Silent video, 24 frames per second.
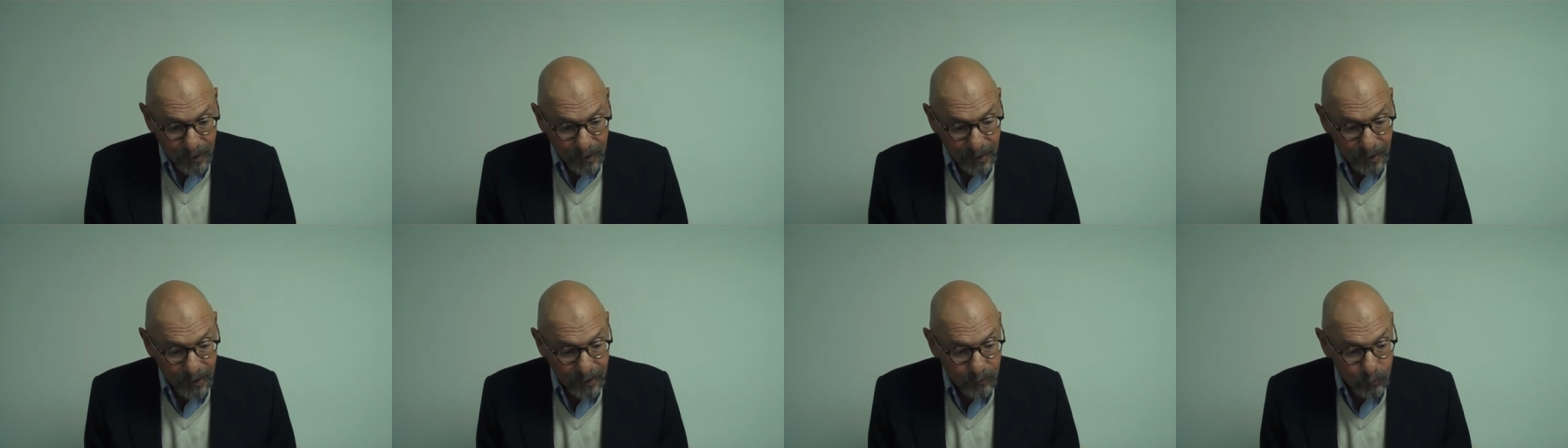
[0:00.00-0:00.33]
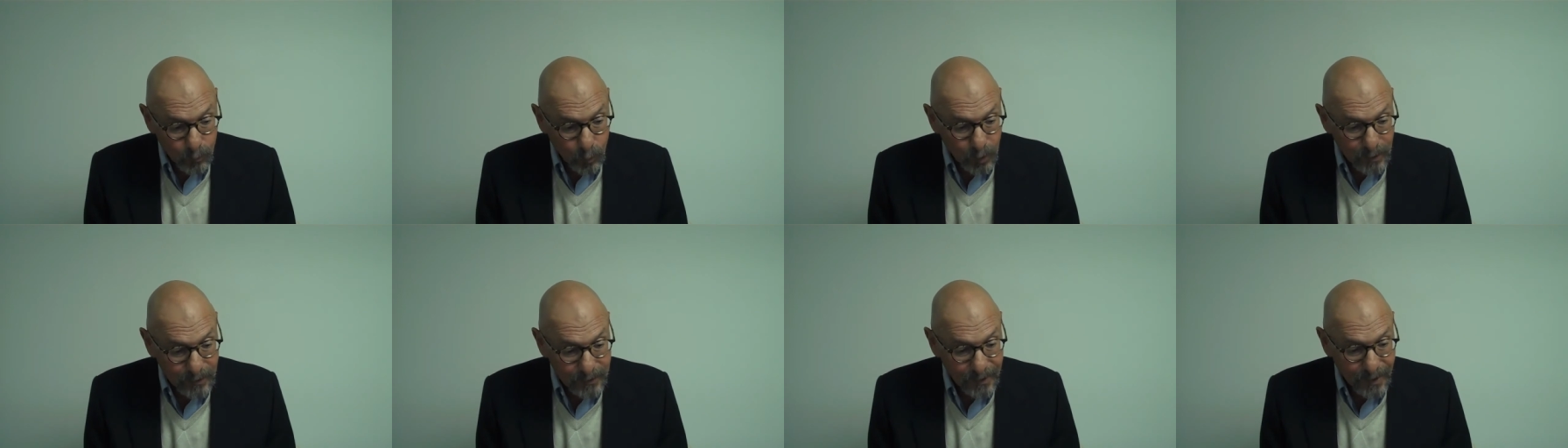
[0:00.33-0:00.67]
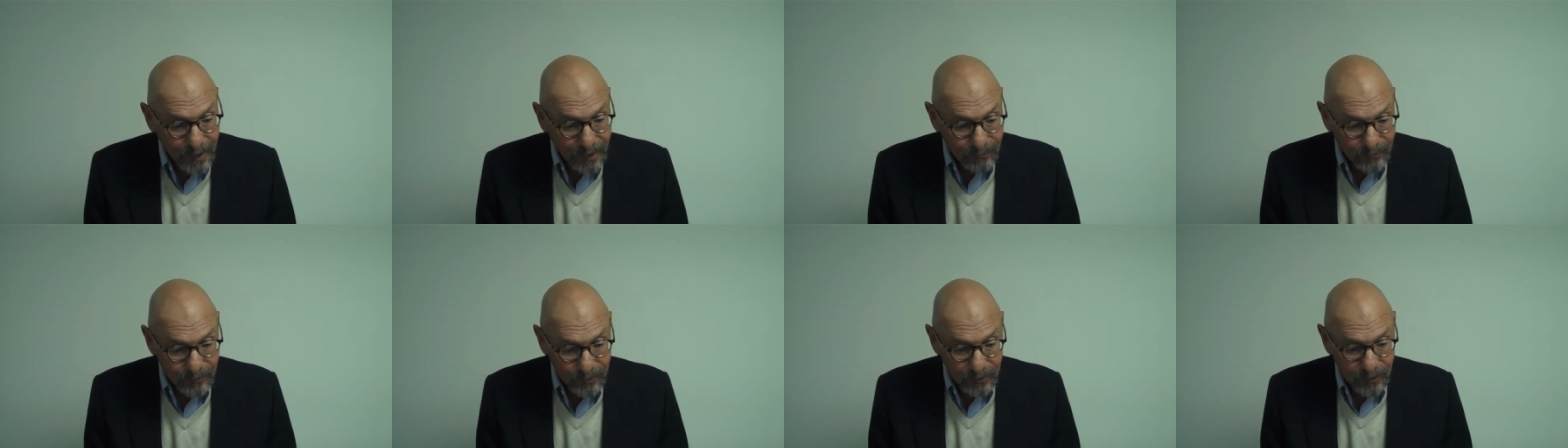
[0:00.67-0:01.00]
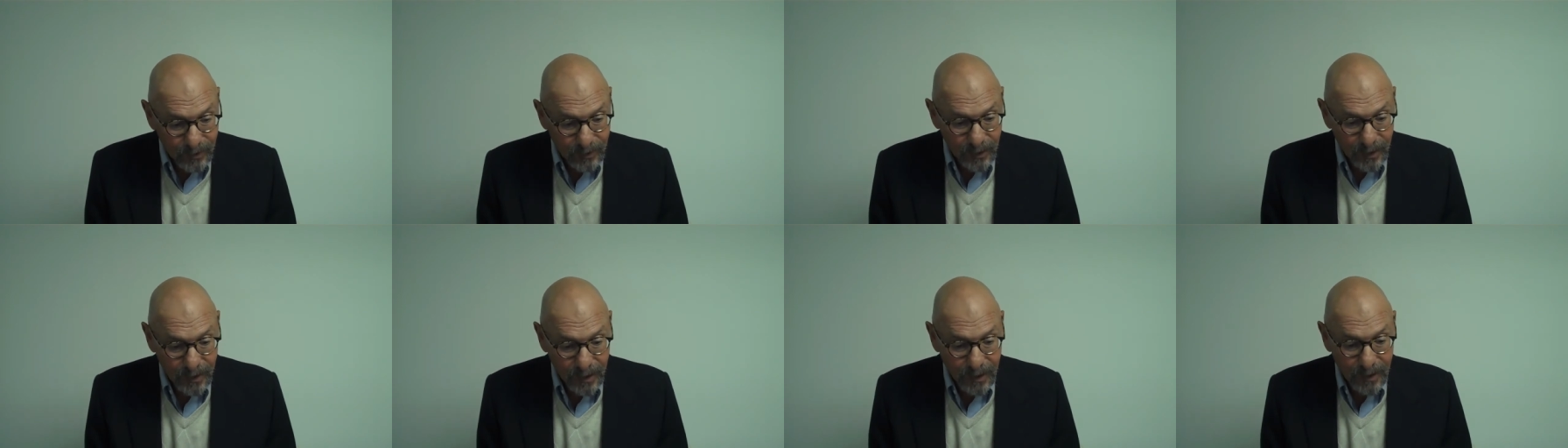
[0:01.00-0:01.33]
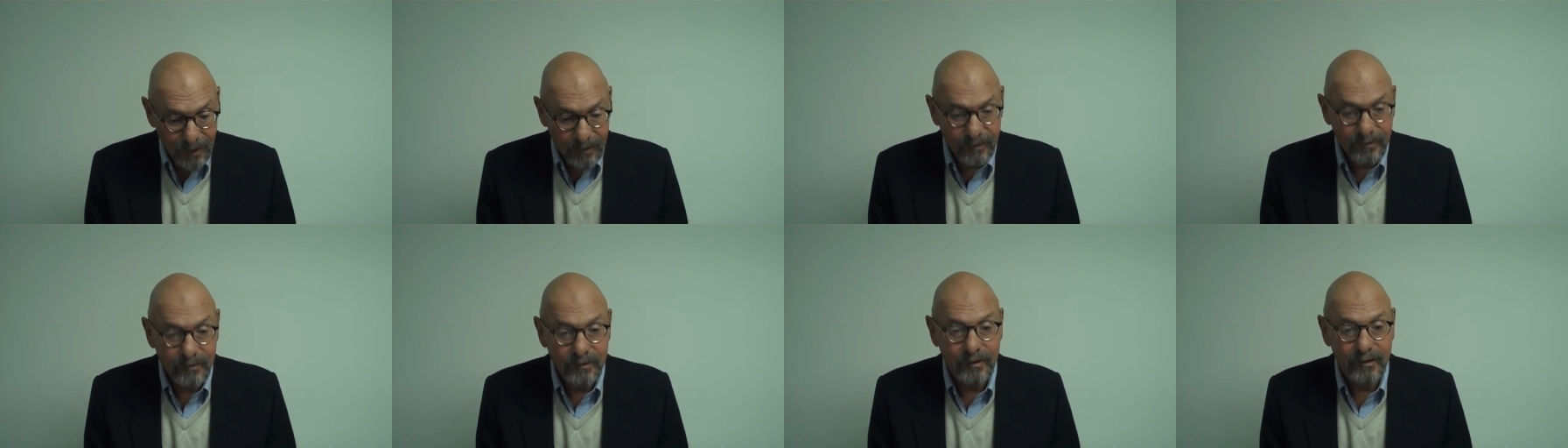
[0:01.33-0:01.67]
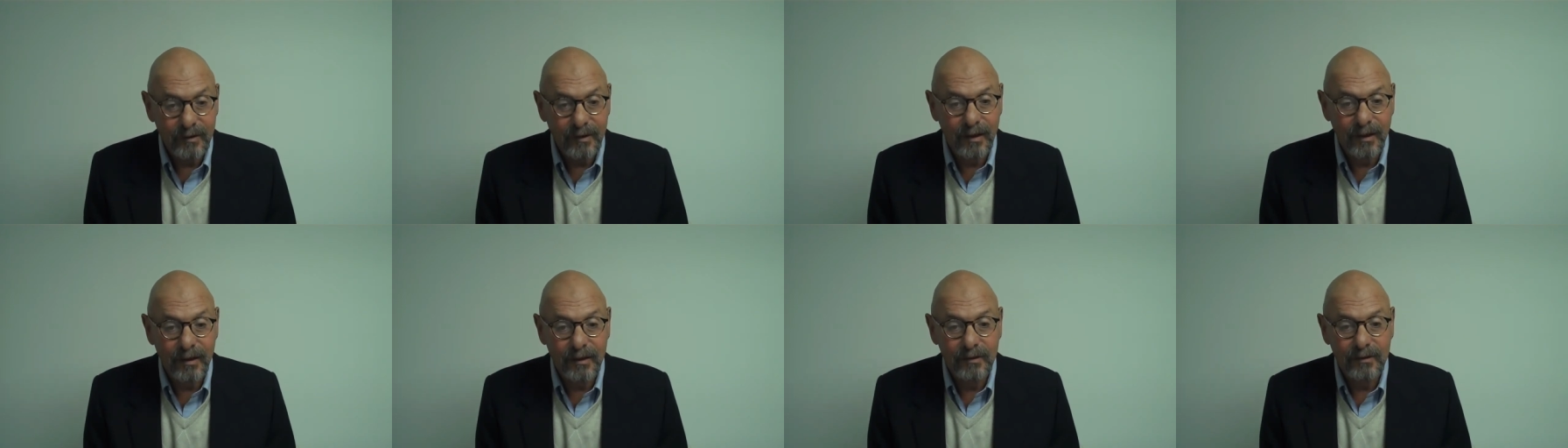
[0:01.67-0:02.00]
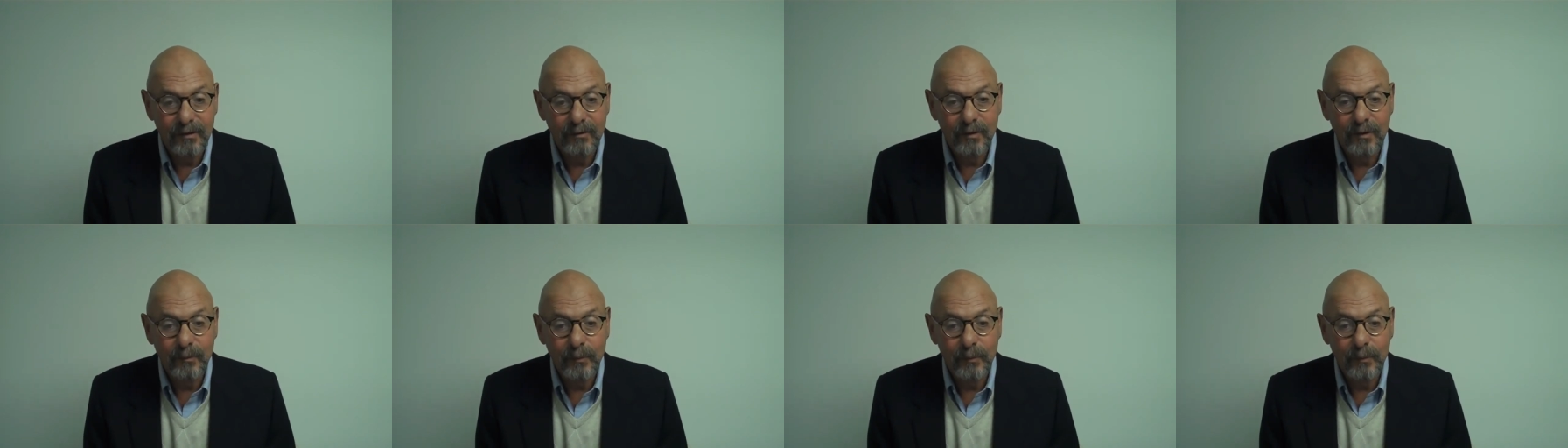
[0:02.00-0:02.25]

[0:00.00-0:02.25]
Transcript: And one day after class, uh,